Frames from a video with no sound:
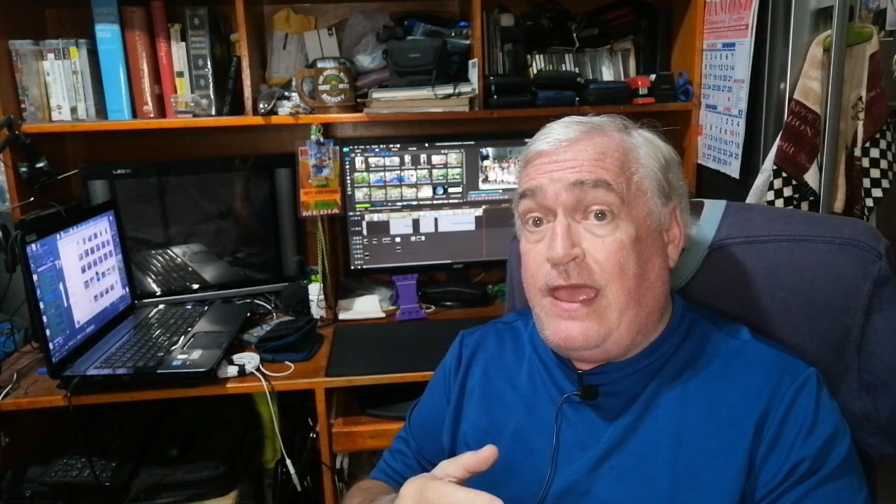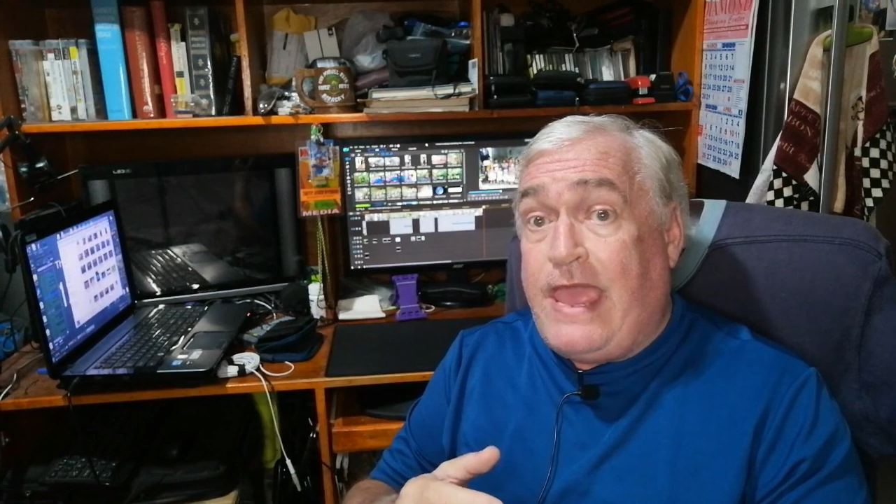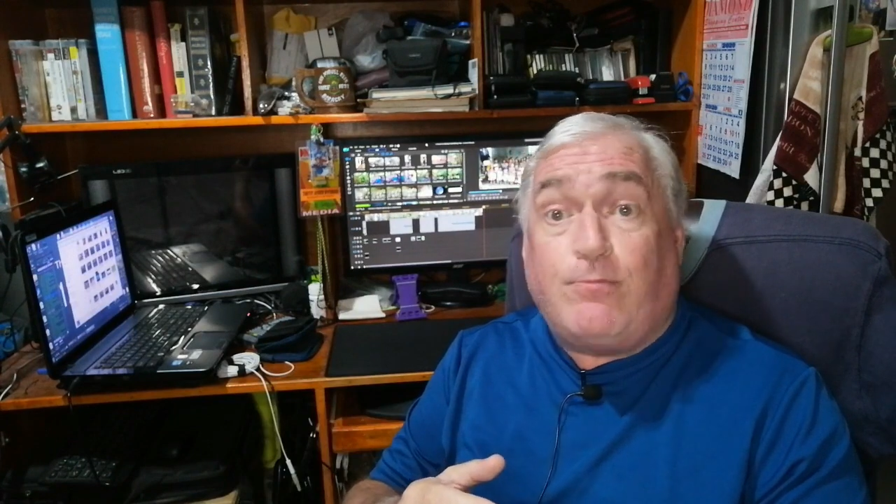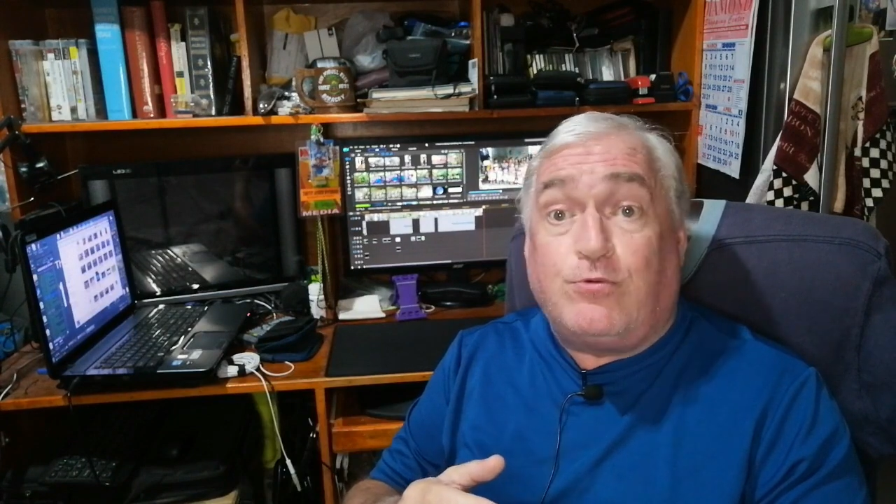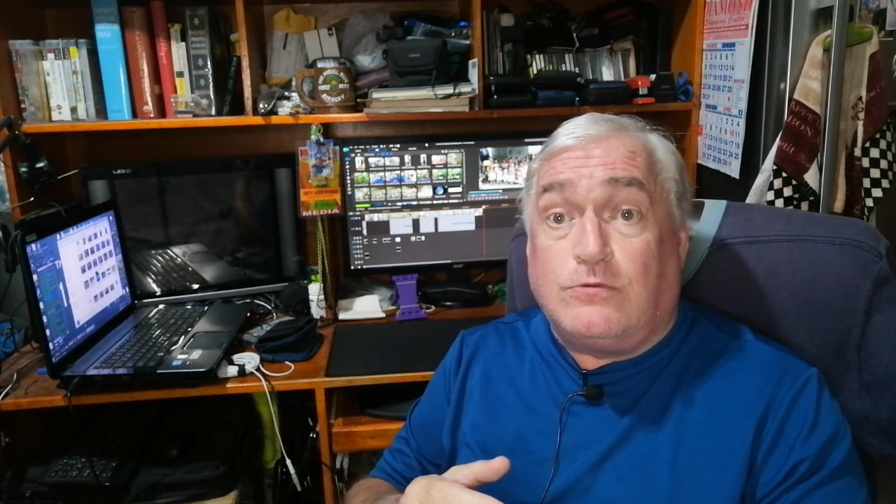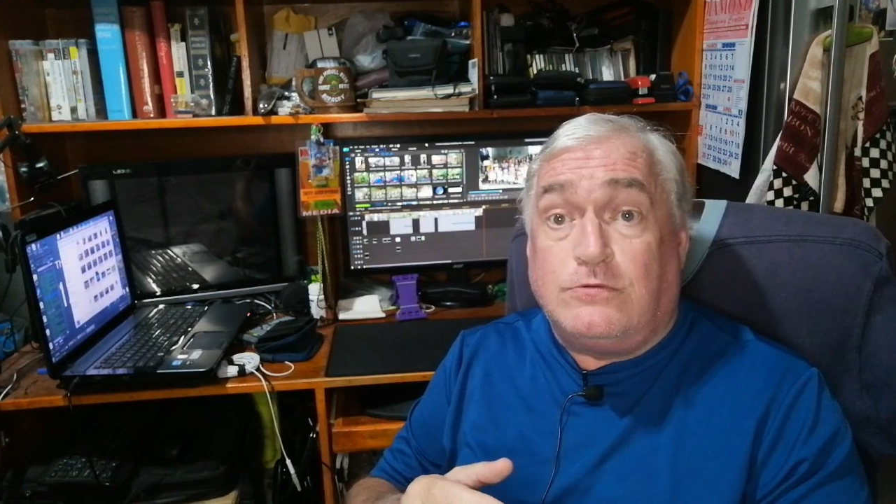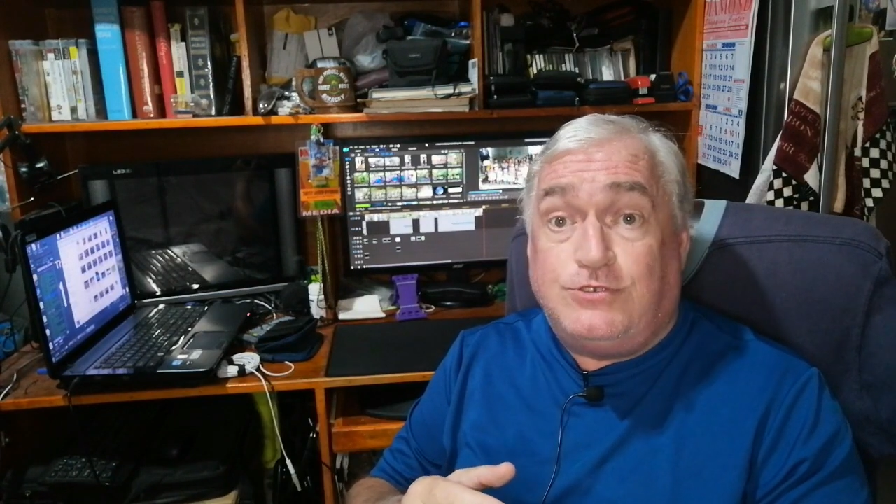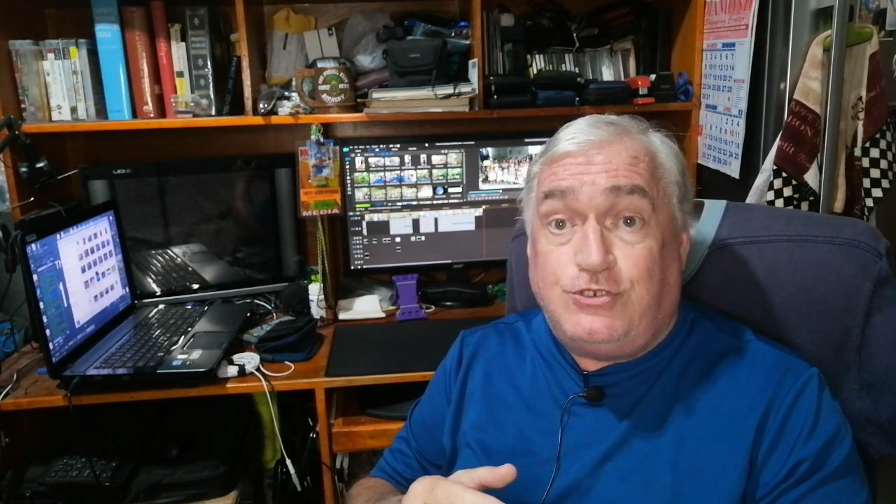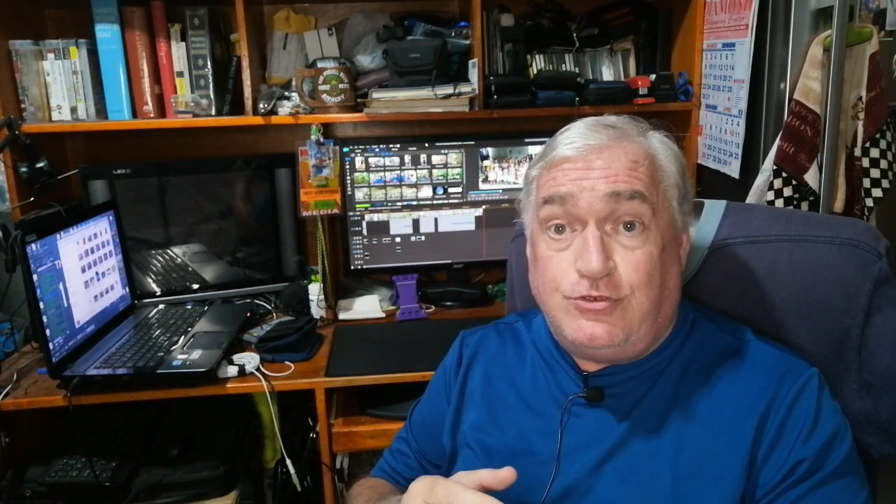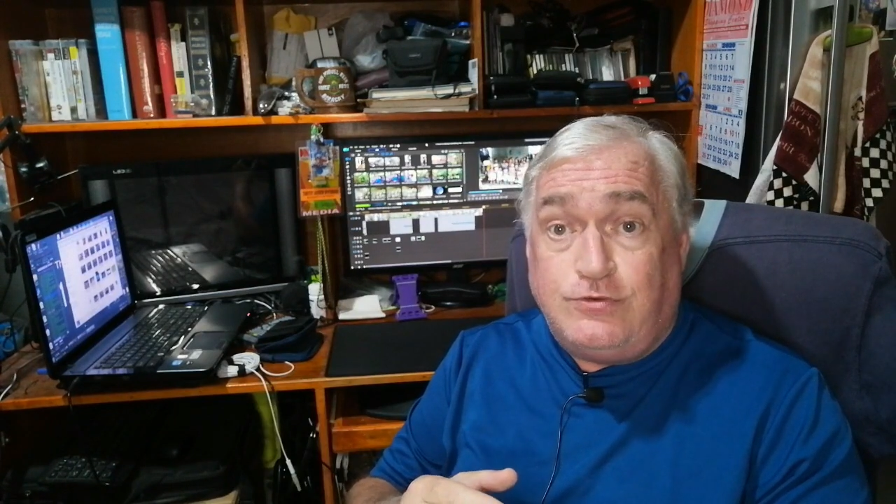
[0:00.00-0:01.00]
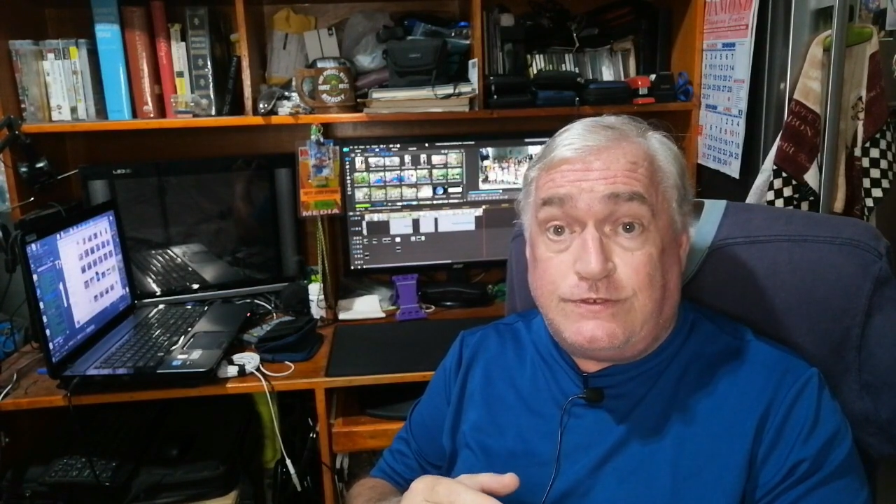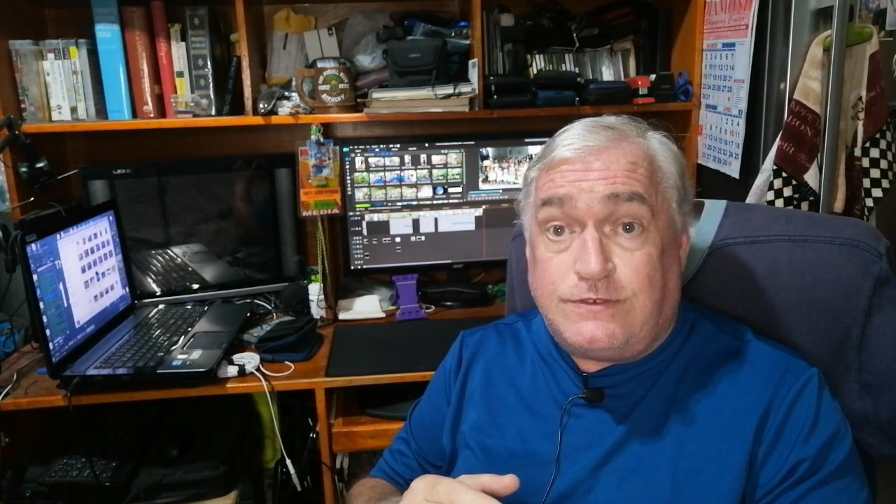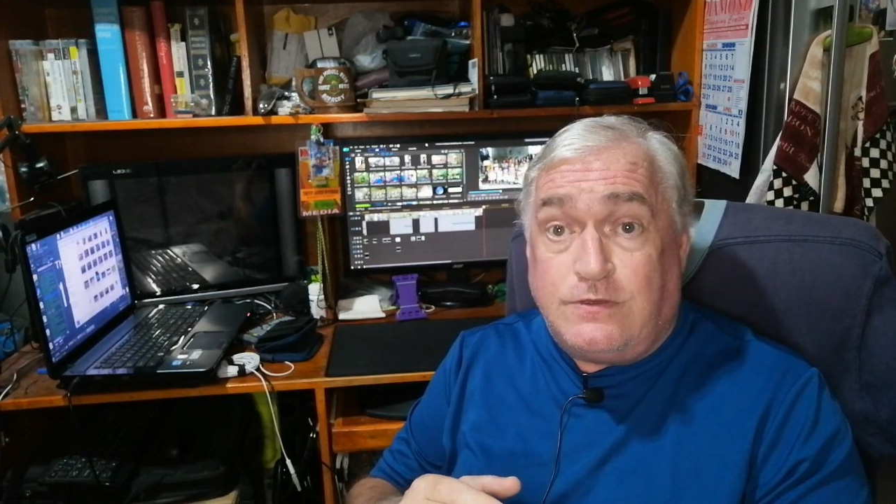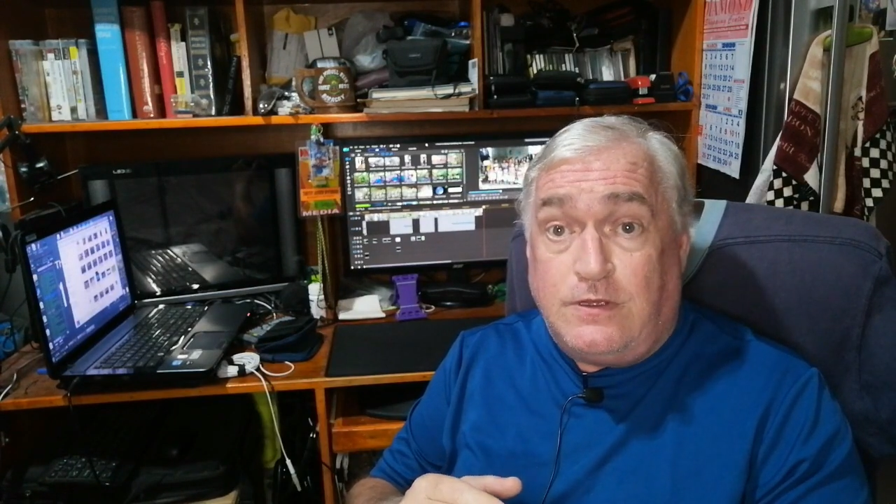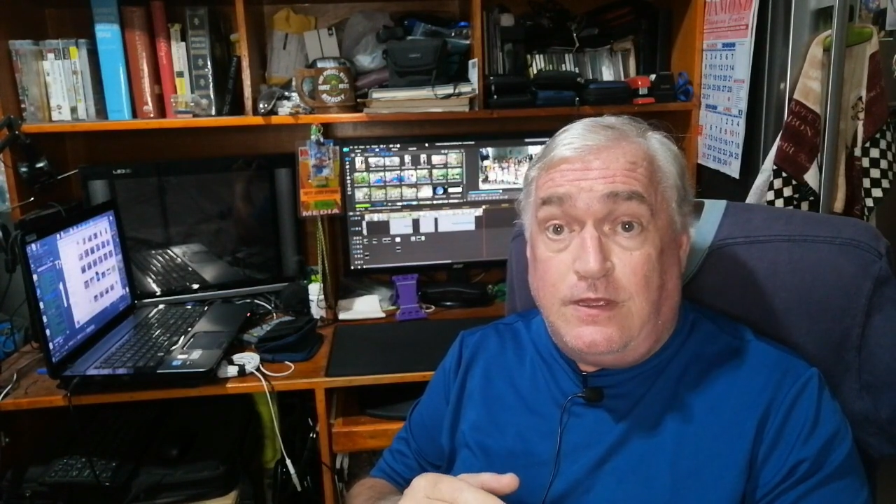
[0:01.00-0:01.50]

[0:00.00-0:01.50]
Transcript: apple juice